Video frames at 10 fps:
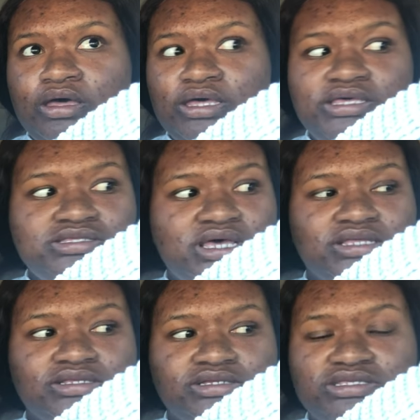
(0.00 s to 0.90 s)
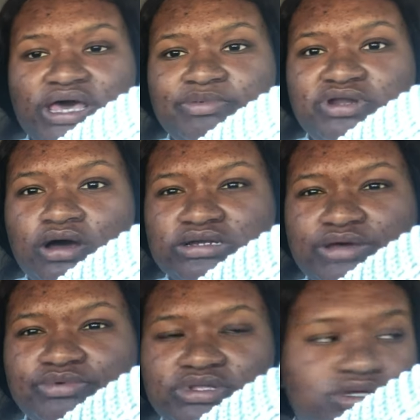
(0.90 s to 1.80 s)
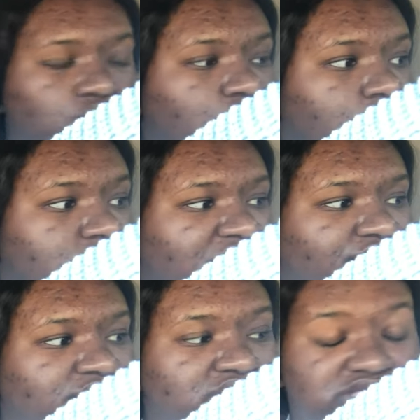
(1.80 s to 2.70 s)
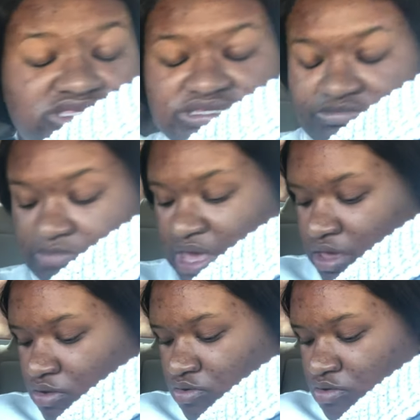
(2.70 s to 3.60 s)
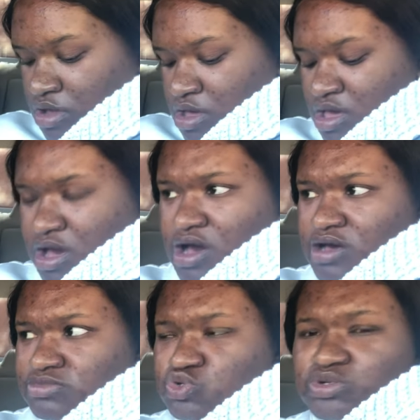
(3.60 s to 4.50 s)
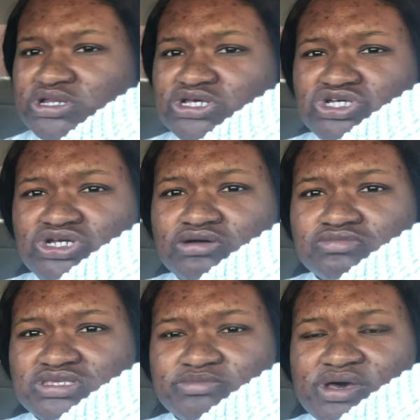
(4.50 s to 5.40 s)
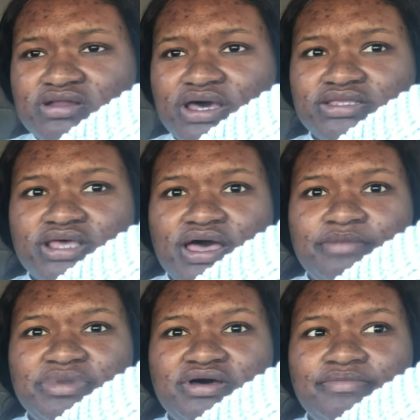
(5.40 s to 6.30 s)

he's like the type of dog that really, that really smell. Tweety, she don't smell like that, but